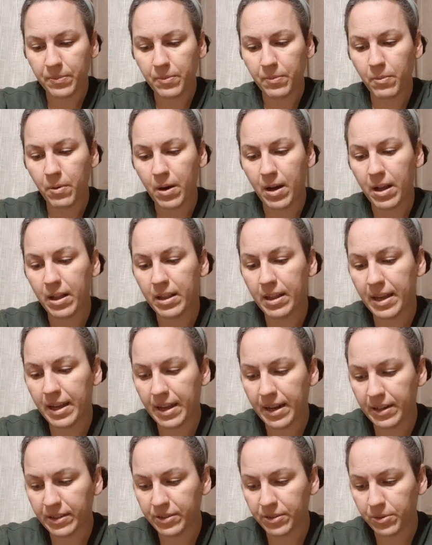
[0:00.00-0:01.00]
while
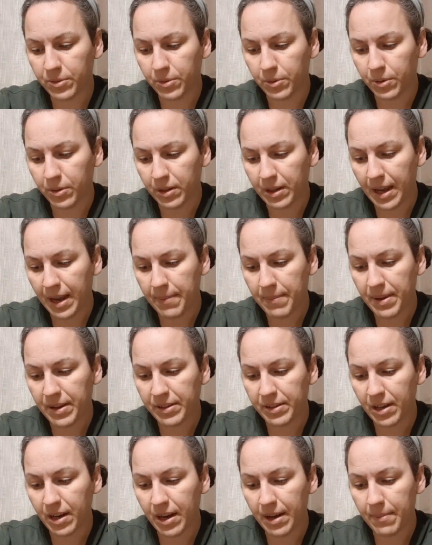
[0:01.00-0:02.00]
in school, can be
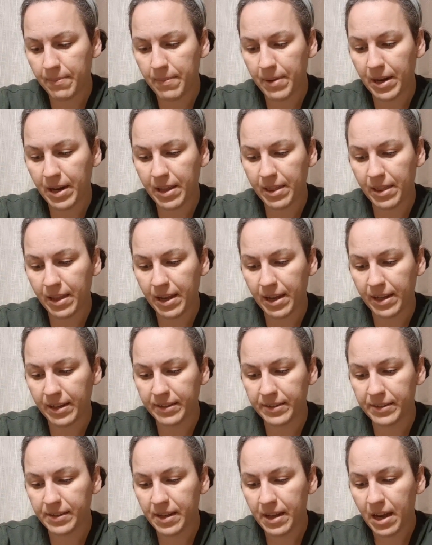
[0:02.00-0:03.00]
taught many
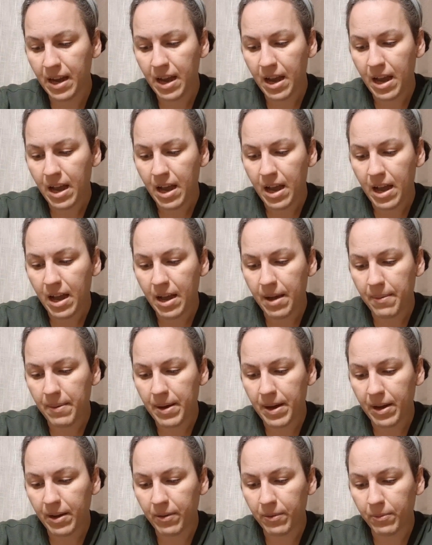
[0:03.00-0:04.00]
things
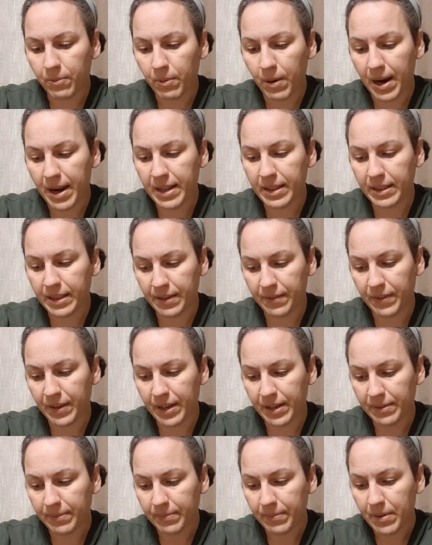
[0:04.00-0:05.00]
about right
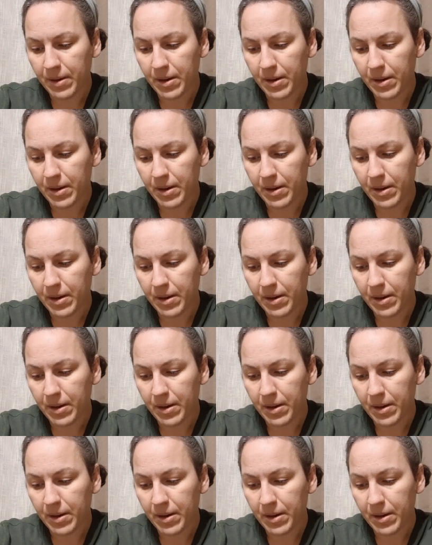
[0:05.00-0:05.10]
living.